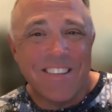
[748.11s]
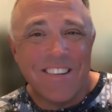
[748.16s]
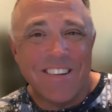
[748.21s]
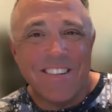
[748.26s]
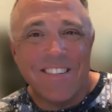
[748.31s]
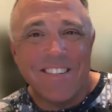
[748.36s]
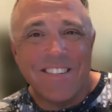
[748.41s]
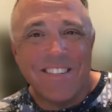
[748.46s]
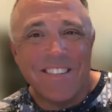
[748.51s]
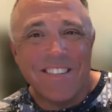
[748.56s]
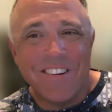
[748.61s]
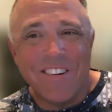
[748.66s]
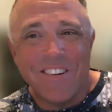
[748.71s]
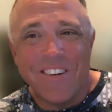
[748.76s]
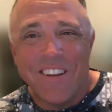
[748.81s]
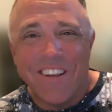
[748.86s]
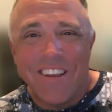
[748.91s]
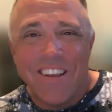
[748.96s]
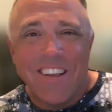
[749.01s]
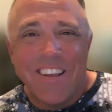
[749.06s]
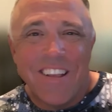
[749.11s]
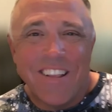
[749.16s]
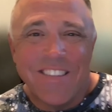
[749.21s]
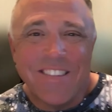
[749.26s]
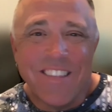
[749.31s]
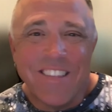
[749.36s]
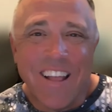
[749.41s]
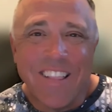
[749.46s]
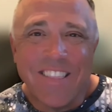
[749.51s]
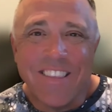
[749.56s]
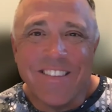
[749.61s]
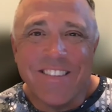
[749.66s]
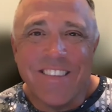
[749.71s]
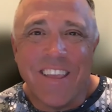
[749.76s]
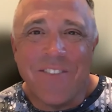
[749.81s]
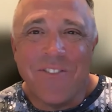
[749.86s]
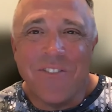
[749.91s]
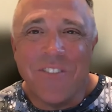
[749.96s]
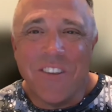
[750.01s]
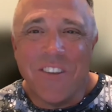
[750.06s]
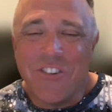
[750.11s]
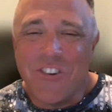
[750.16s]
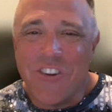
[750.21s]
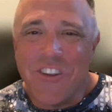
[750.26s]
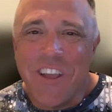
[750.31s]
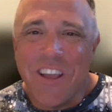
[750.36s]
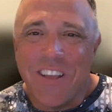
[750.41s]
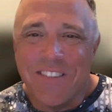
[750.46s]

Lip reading: It's not the same fishery